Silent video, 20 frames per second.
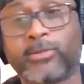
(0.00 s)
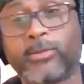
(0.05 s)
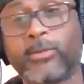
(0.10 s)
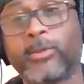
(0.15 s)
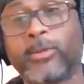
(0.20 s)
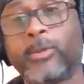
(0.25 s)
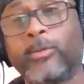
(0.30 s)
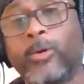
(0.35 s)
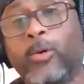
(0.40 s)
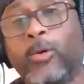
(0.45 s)

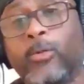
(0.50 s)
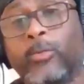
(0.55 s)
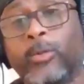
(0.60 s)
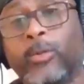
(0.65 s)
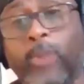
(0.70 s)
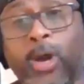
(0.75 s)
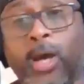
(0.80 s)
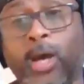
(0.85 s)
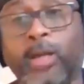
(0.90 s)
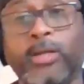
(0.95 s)

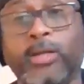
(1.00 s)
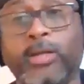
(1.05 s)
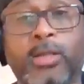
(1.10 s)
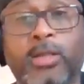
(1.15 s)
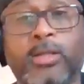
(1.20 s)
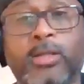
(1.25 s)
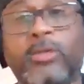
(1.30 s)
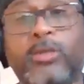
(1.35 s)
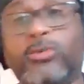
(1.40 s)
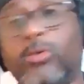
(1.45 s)
LeBron did
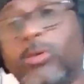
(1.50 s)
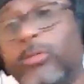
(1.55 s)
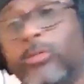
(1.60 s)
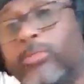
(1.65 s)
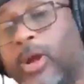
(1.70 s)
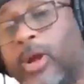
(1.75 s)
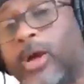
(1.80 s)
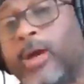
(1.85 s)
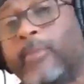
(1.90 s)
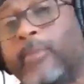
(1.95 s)
this, or
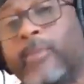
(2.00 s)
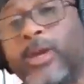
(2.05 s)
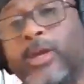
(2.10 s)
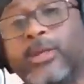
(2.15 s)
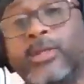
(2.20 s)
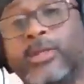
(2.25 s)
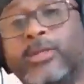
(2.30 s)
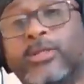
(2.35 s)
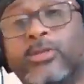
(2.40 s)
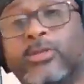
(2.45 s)
LeBron made
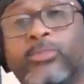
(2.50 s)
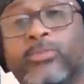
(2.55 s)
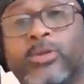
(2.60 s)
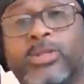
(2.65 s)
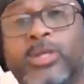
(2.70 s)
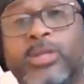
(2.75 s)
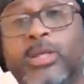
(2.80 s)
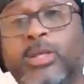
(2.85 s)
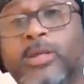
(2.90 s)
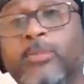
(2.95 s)
this super
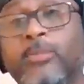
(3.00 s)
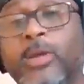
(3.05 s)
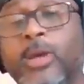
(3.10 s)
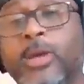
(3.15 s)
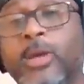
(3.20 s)
team.